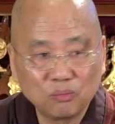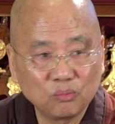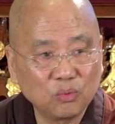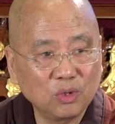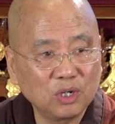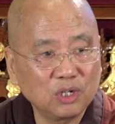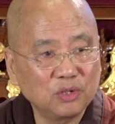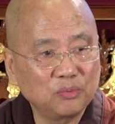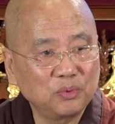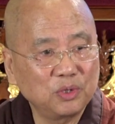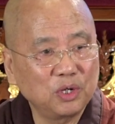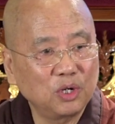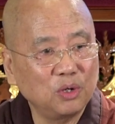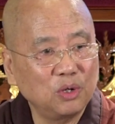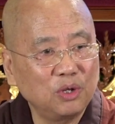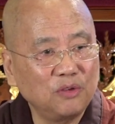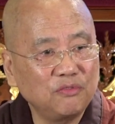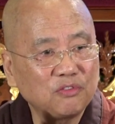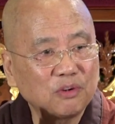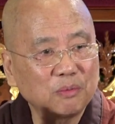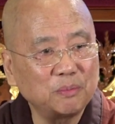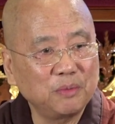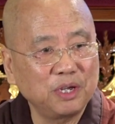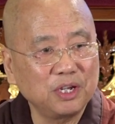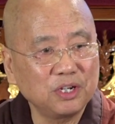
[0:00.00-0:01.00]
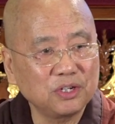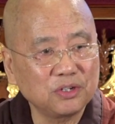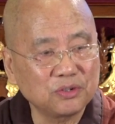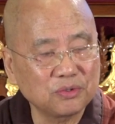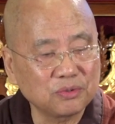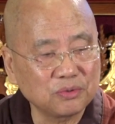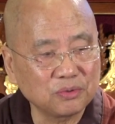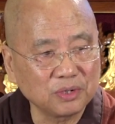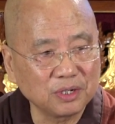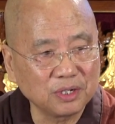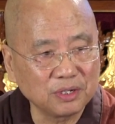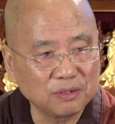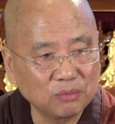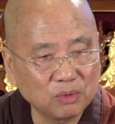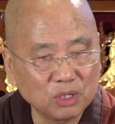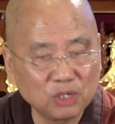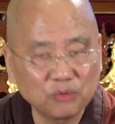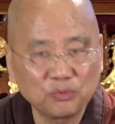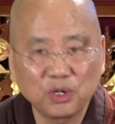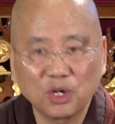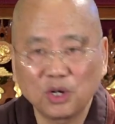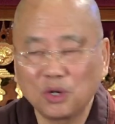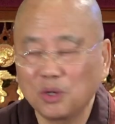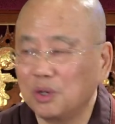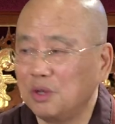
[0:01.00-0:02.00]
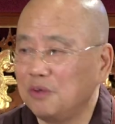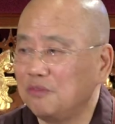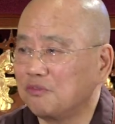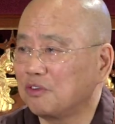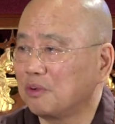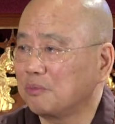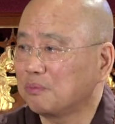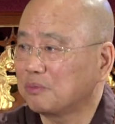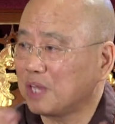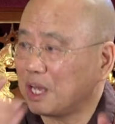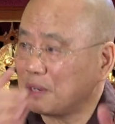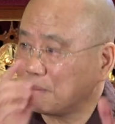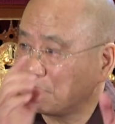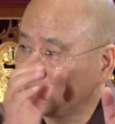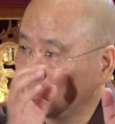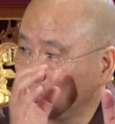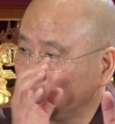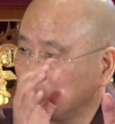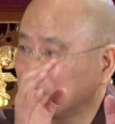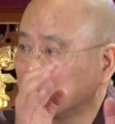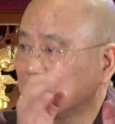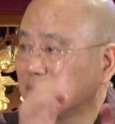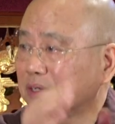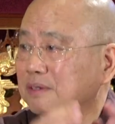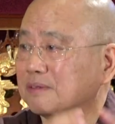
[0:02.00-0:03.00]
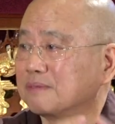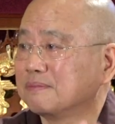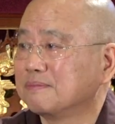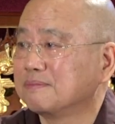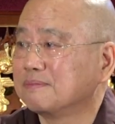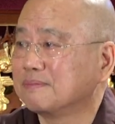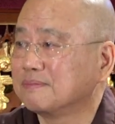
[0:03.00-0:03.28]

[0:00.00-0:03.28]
What did we learn from history? What did we learn from that Buddha?